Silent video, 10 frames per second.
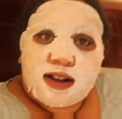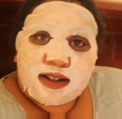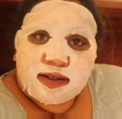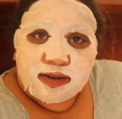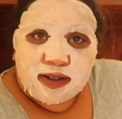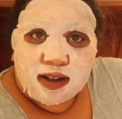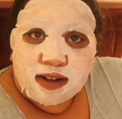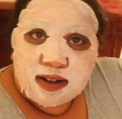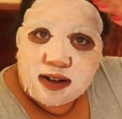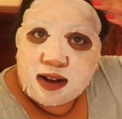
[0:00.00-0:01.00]
This is
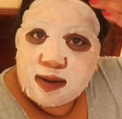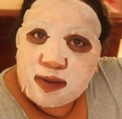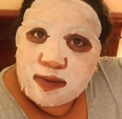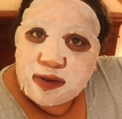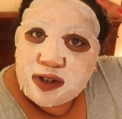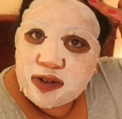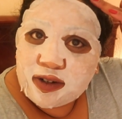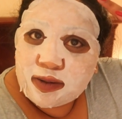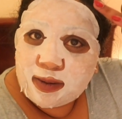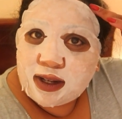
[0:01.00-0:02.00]
also going to like put
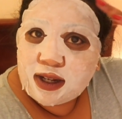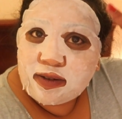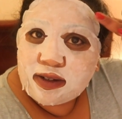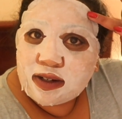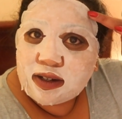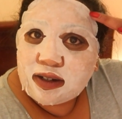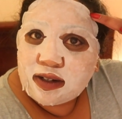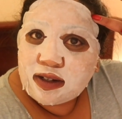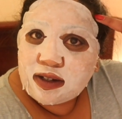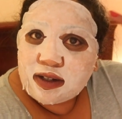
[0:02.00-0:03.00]
moisture into my hair, isn't it?
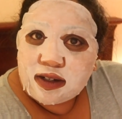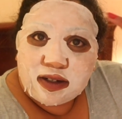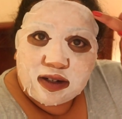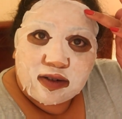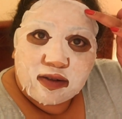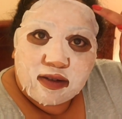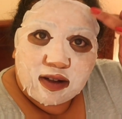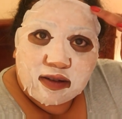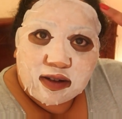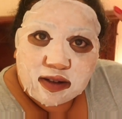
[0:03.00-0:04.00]
Did not
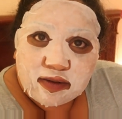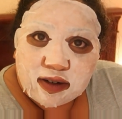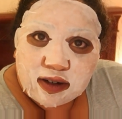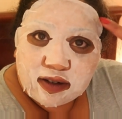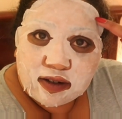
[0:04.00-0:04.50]
think this through.